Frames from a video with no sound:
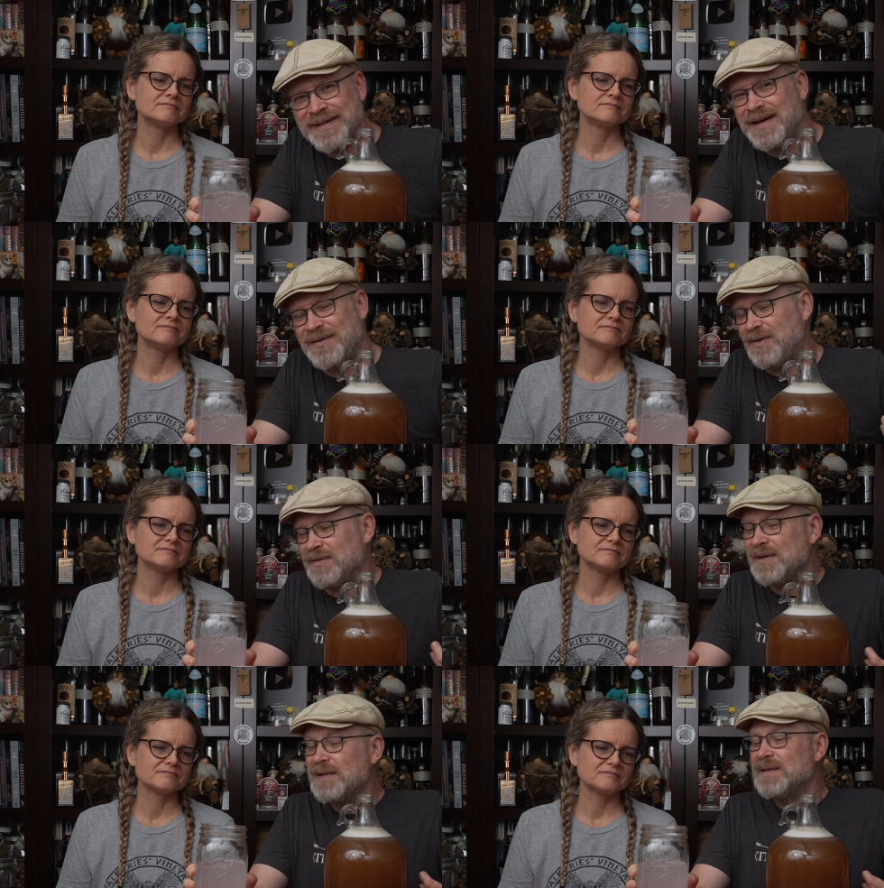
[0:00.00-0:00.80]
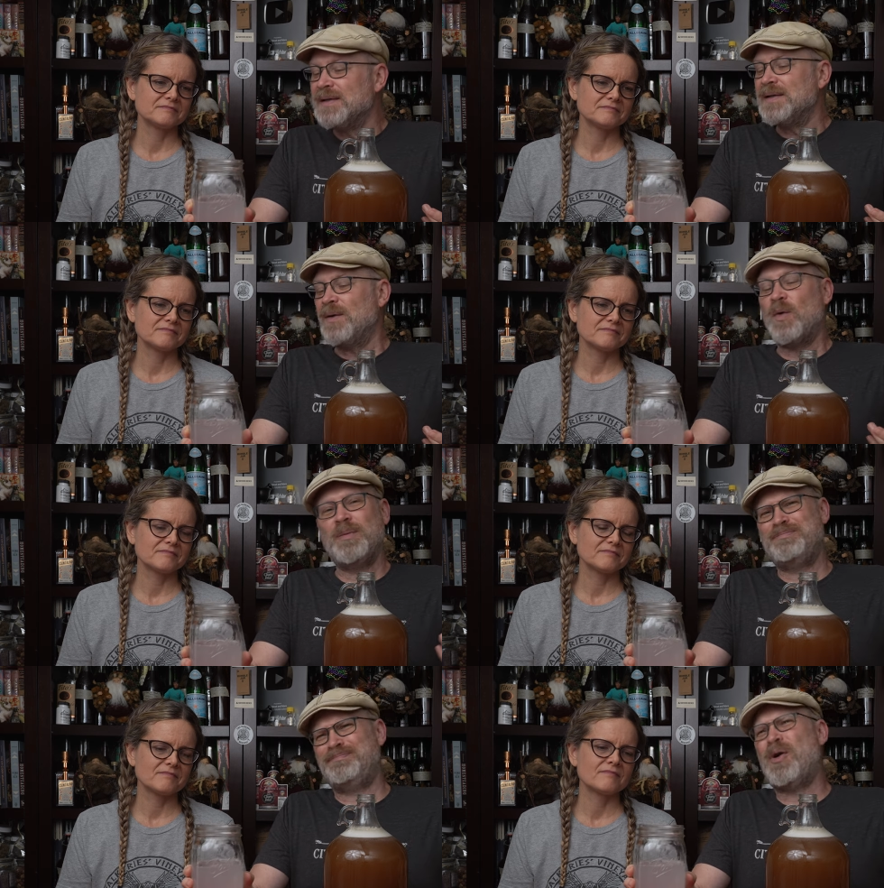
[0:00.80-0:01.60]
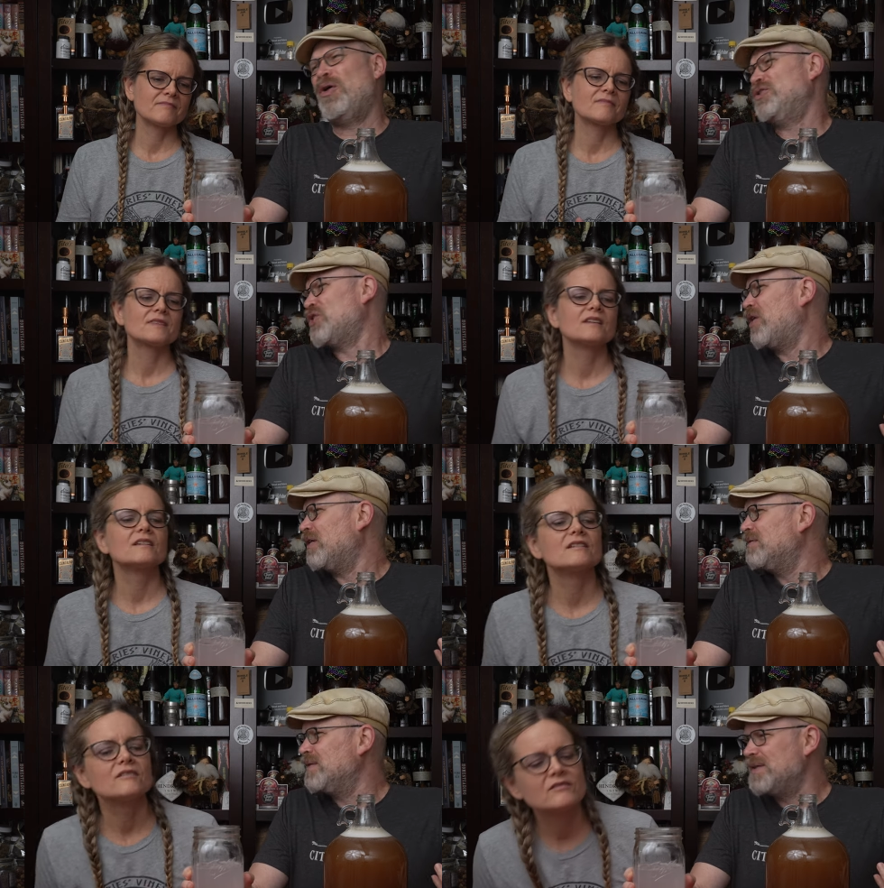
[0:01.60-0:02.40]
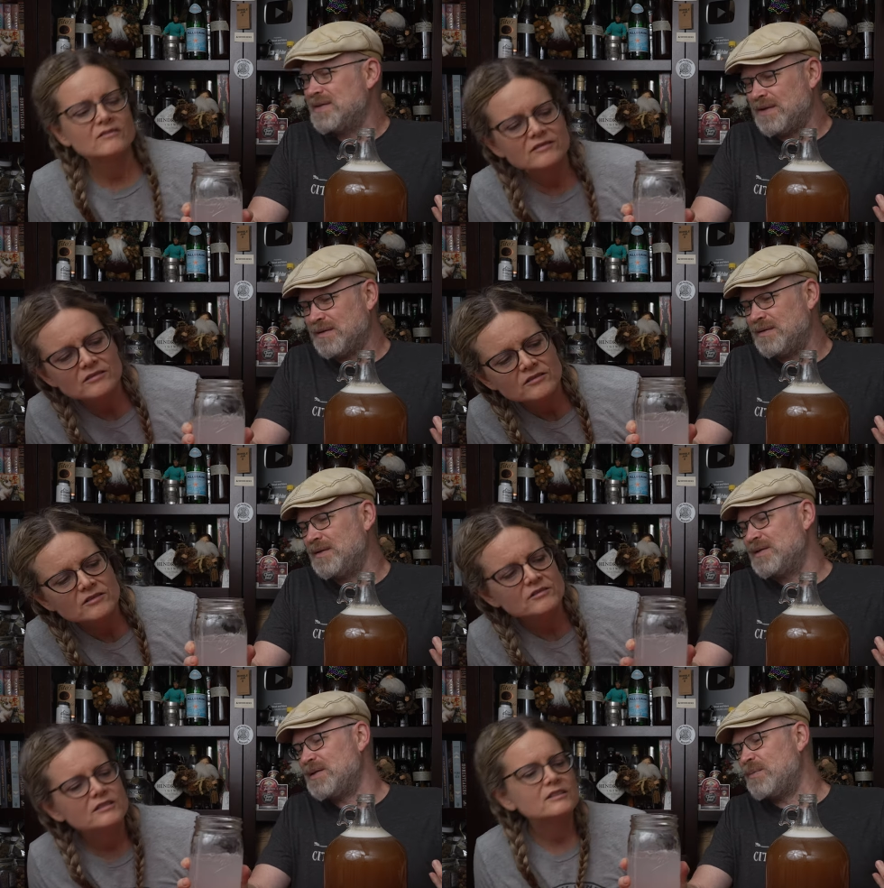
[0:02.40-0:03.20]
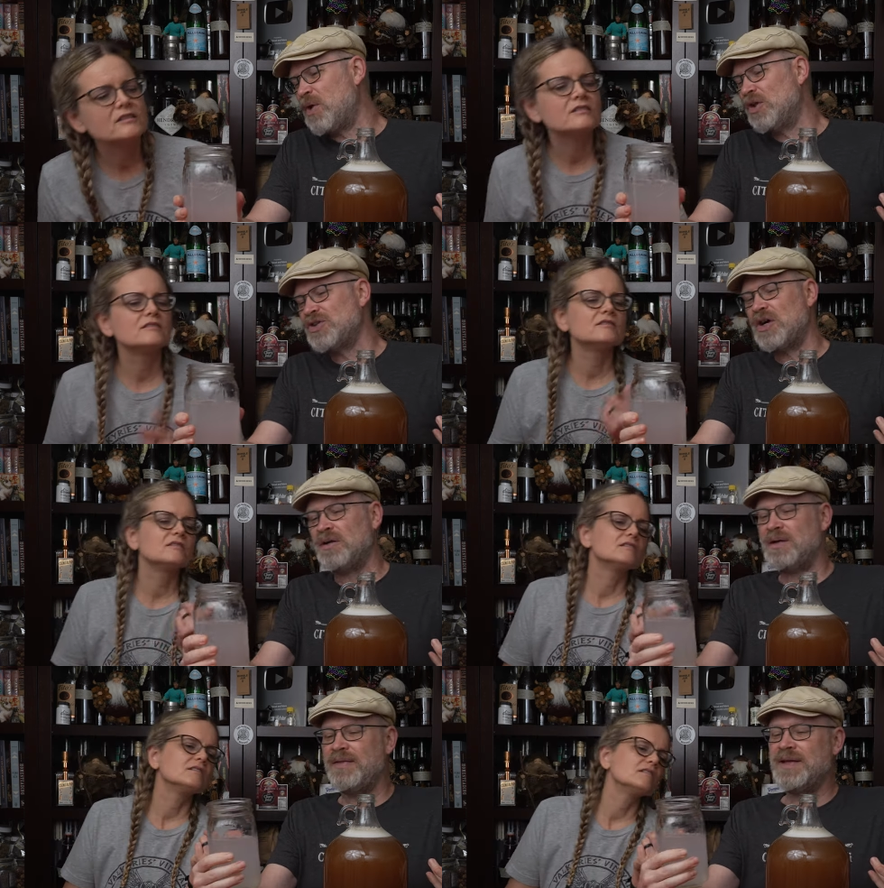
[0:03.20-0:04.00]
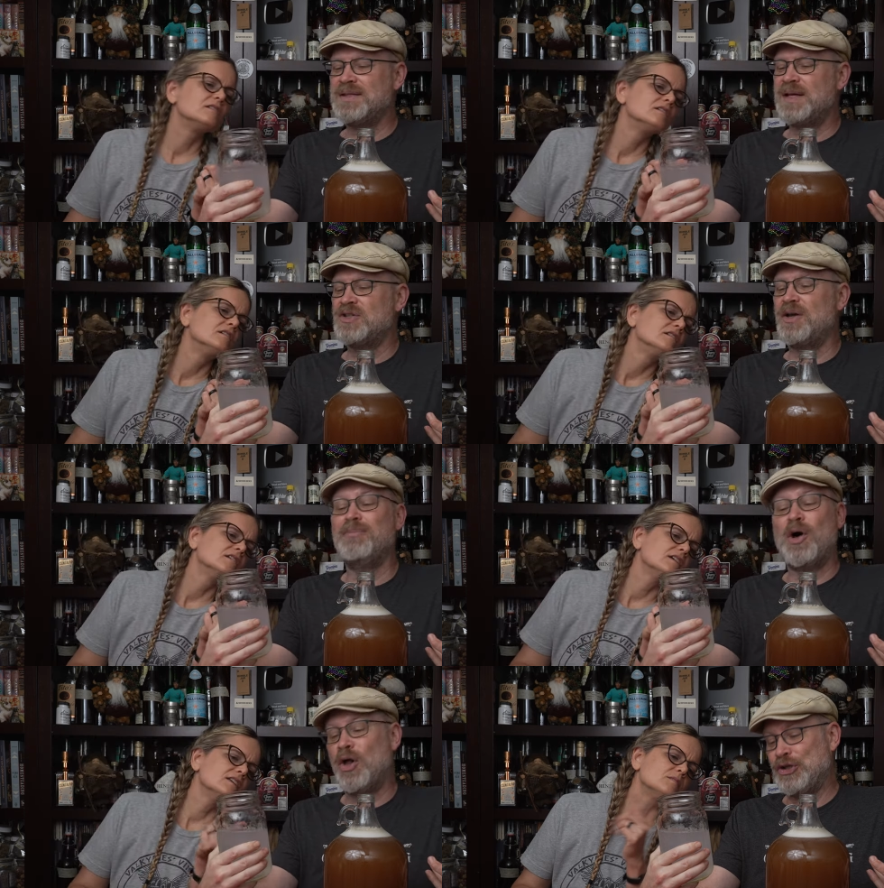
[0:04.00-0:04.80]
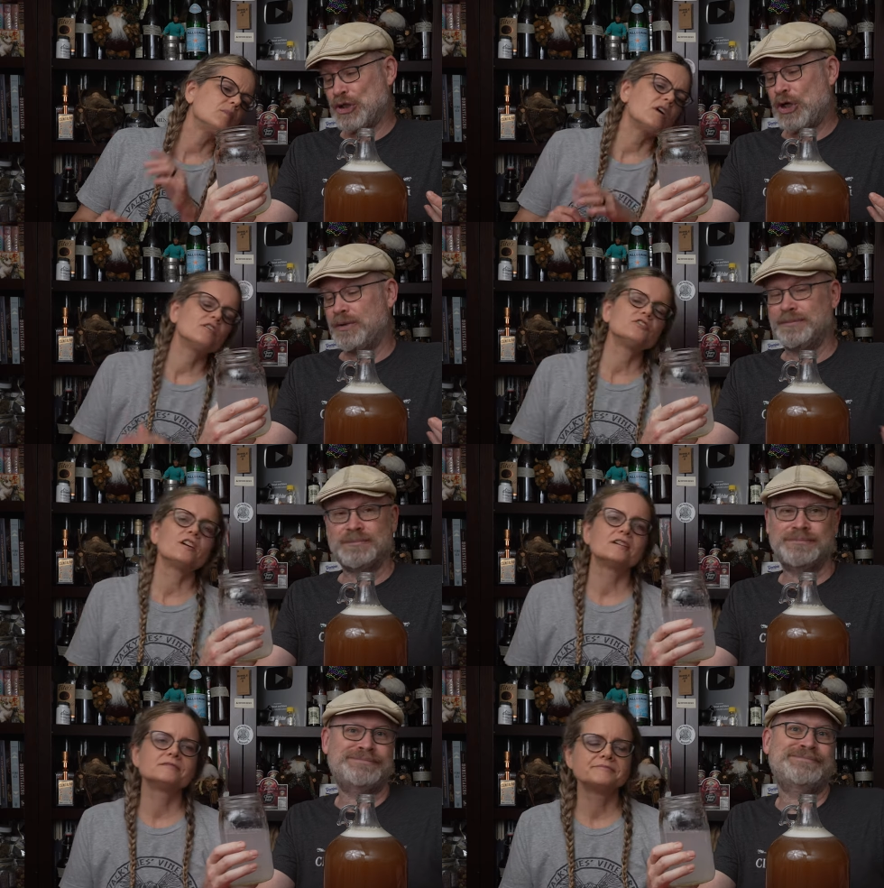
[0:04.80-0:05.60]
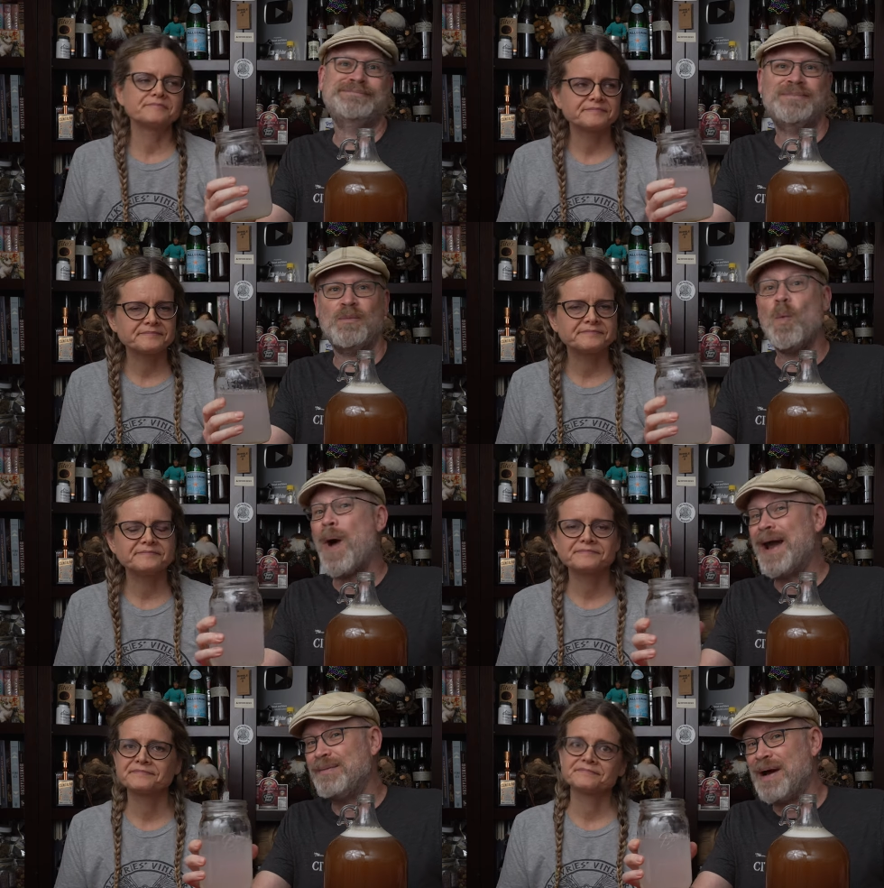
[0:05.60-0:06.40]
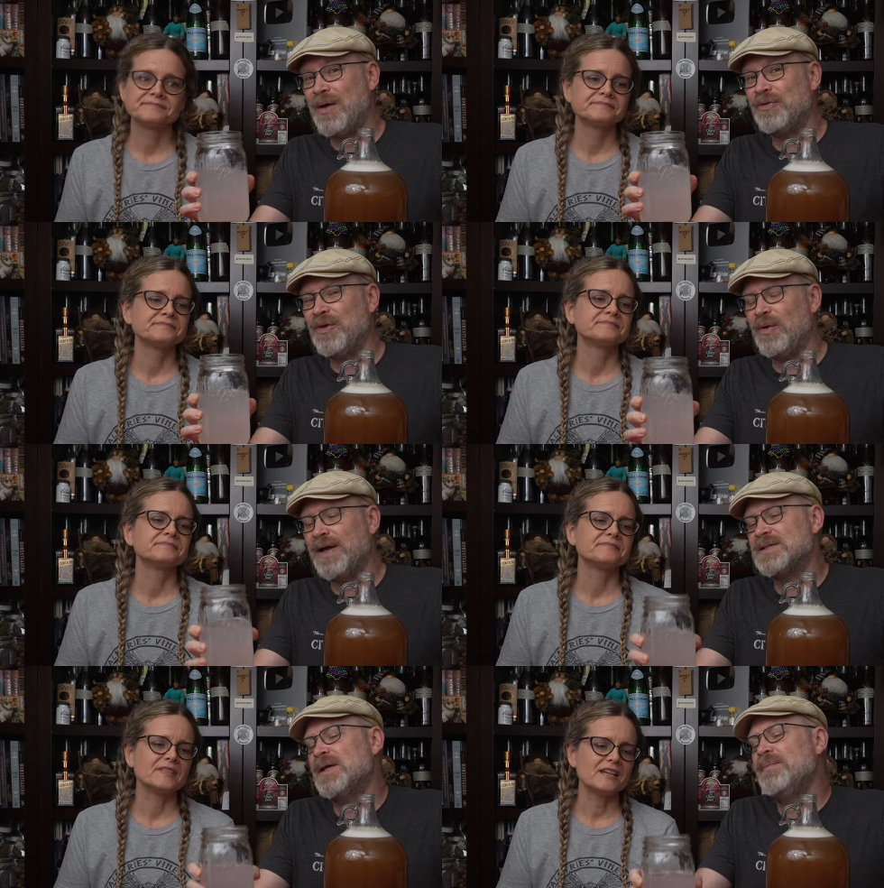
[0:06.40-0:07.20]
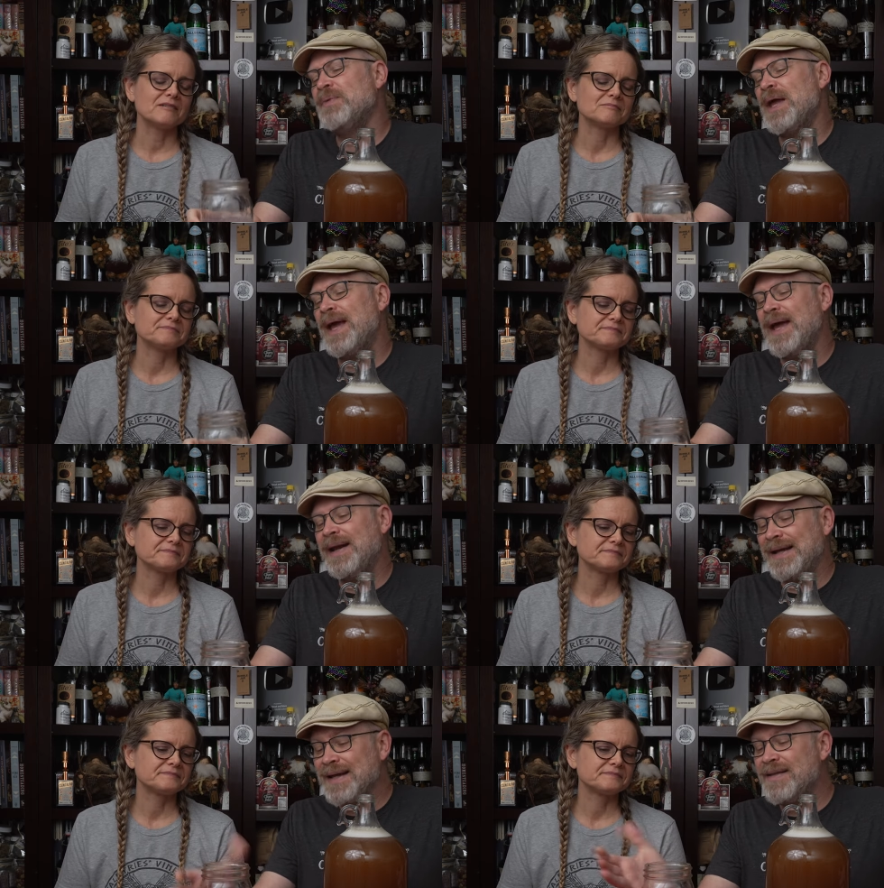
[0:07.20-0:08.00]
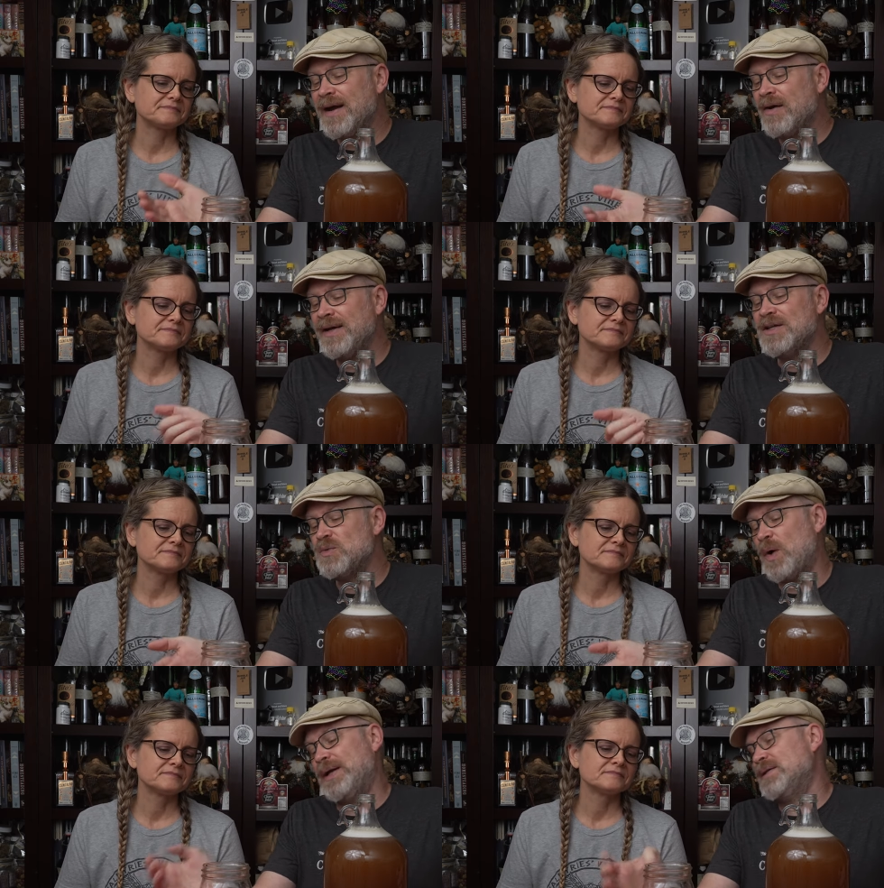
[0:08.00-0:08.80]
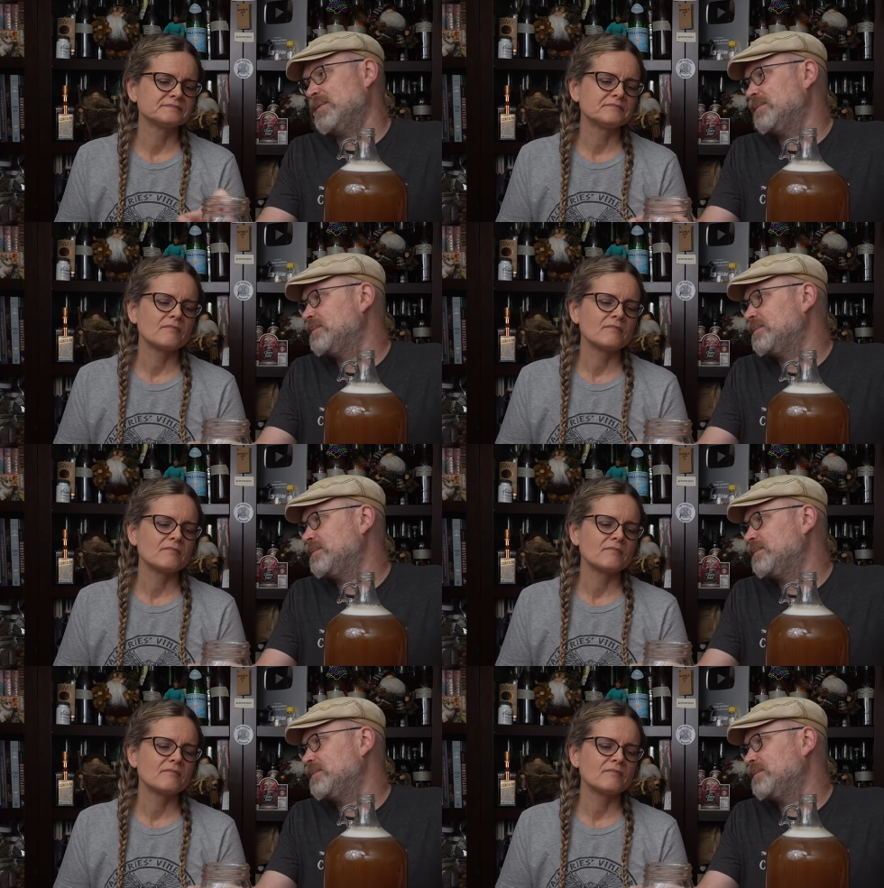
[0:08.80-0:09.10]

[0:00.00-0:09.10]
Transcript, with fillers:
Speaker 1: I don't know. Or ball jar. Is it, is it a ball jar? I think it's actually a ball it's jar. It's a ball jar. Wide mouth, no less. Yeah. And in there is what?